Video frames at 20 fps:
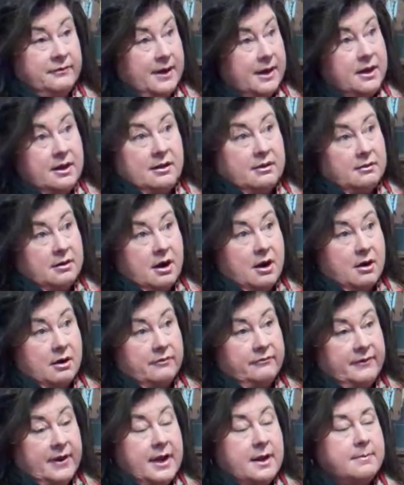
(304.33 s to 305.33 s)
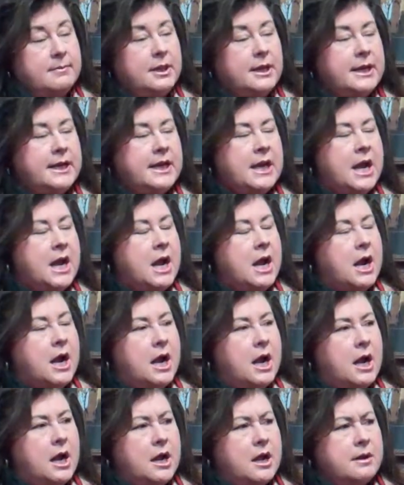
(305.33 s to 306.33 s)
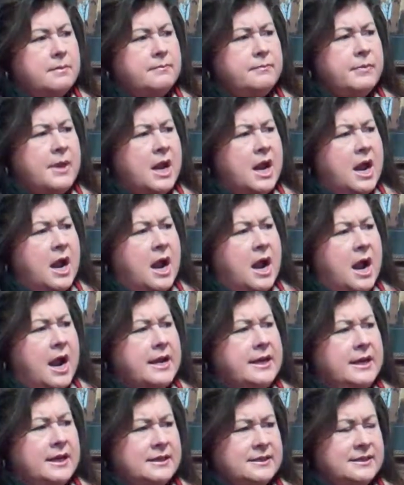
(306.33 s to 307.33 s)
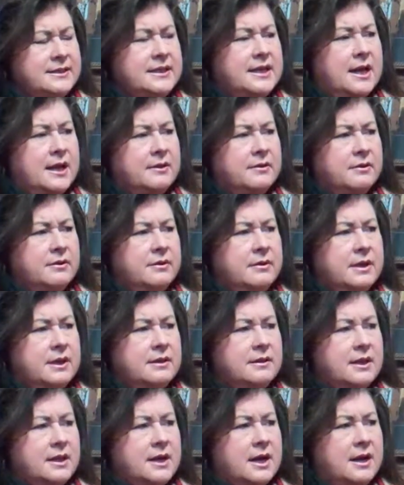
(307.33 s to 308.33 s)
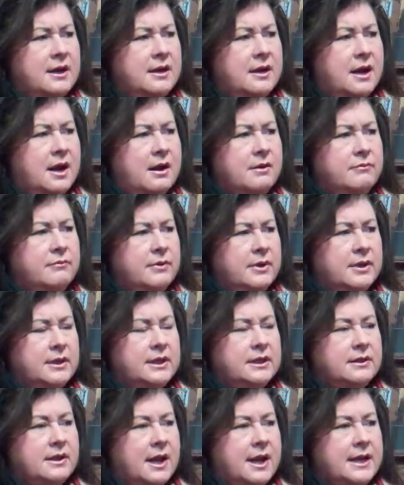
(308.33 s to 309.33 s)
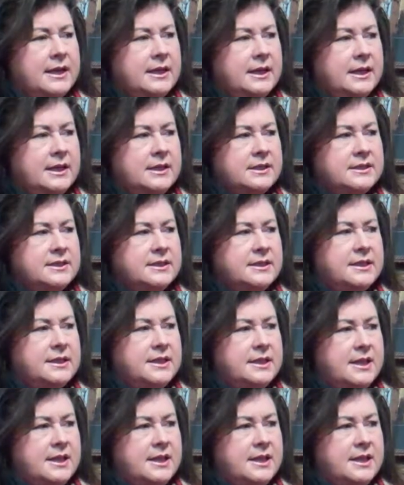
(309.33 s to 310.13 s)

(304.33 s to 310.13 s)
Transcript: and our family. I guess the other thing that I really like is,